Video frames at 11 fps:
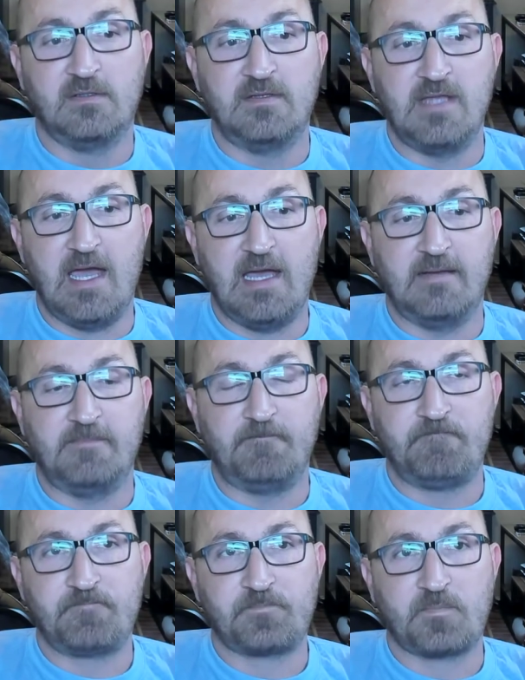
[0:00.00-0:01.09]
that
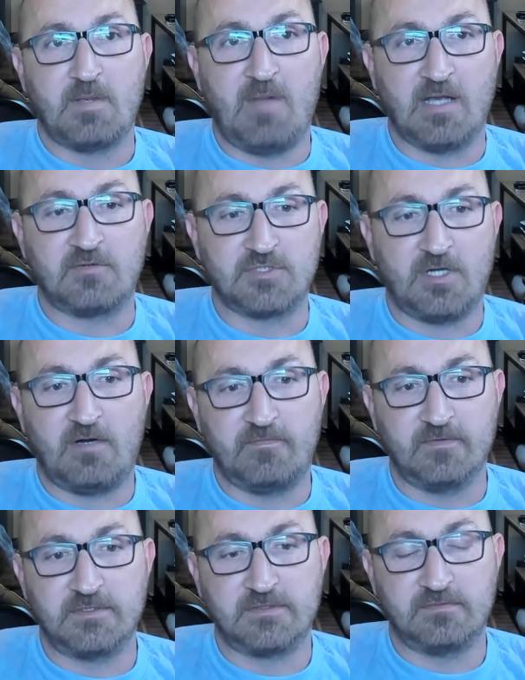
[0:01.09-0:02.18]
Microsoft
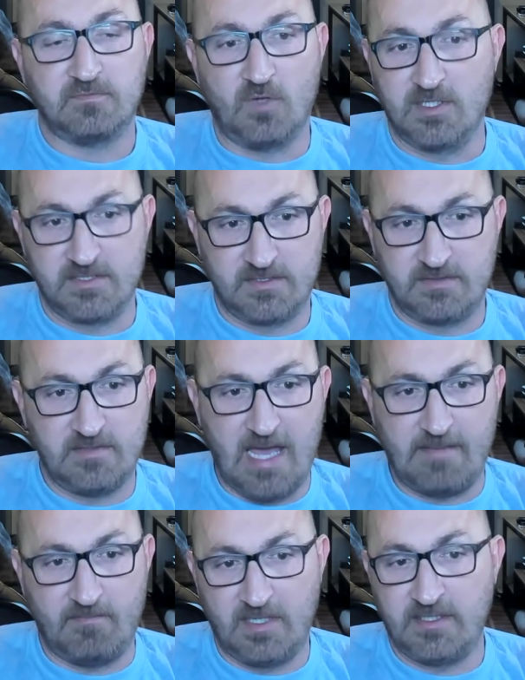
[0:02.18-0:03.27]
was was
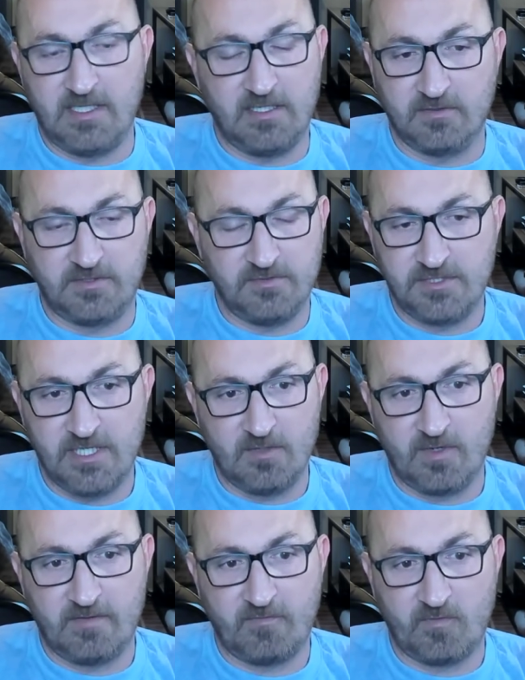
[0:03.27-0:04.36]
that Monday or Tuesday or
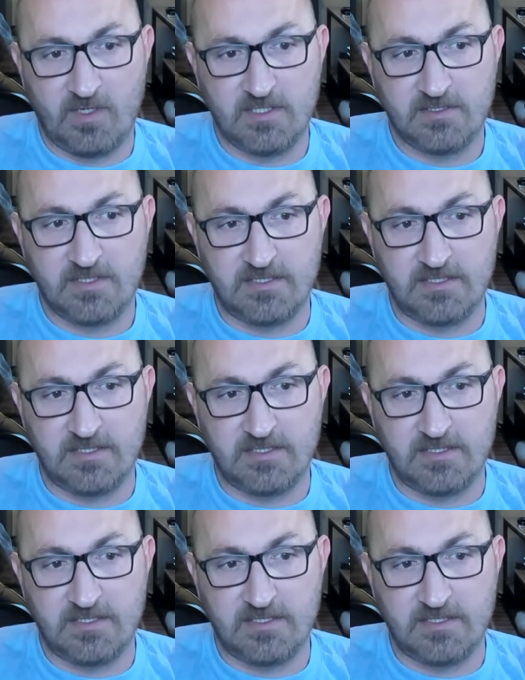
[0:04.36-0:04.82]
whatever it was,